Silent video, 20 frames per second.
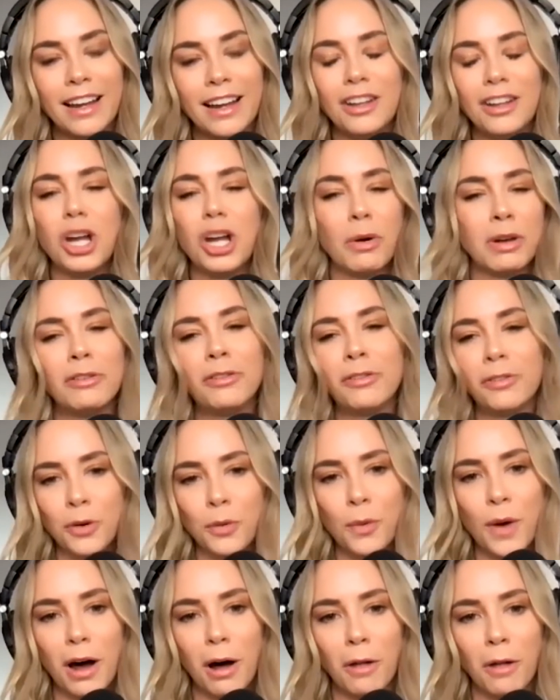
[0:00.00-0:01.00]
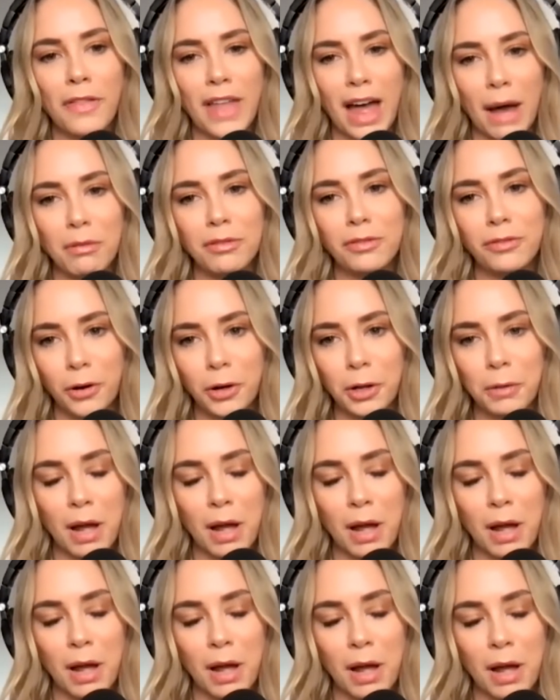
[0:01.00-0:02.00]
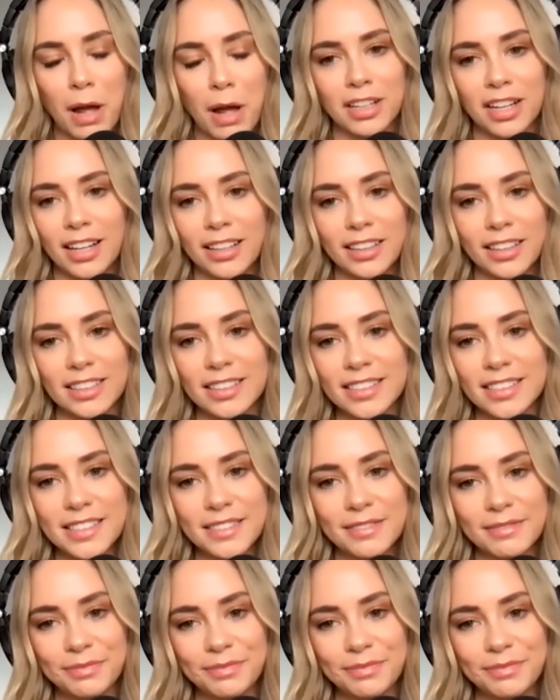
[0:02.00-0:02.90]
knowing full well that that would foil my plan regardless.